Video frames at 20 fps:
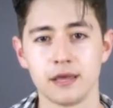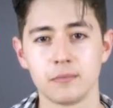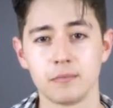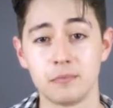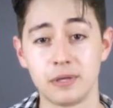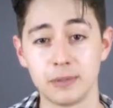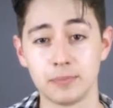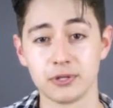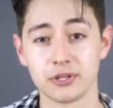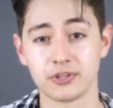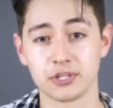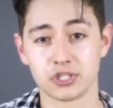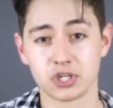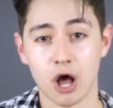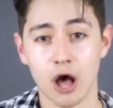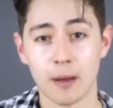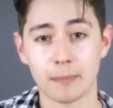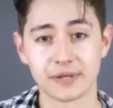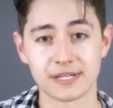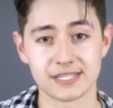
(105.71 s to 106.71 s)
People at the
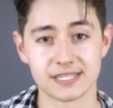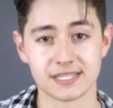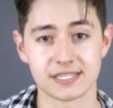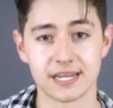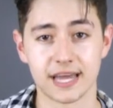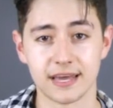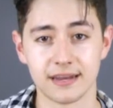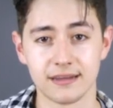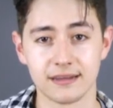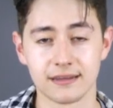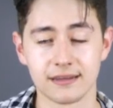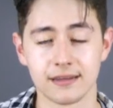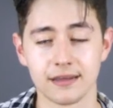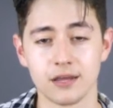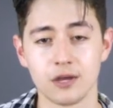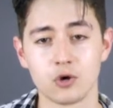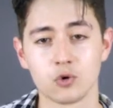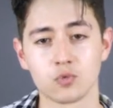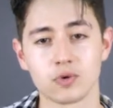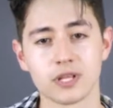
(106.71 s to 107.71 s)
top instead
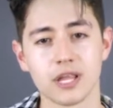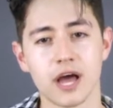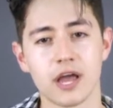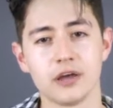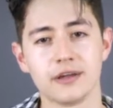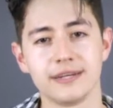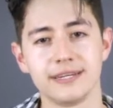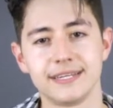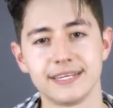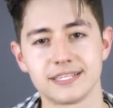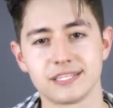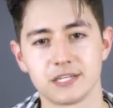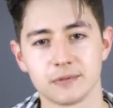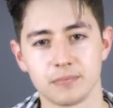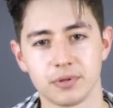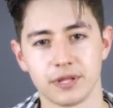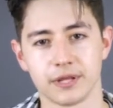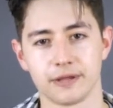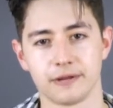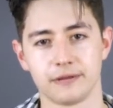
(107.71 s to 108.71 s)
rely on
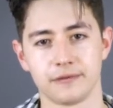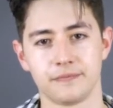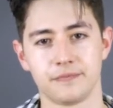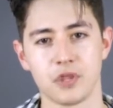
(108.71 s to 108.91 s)
discipline,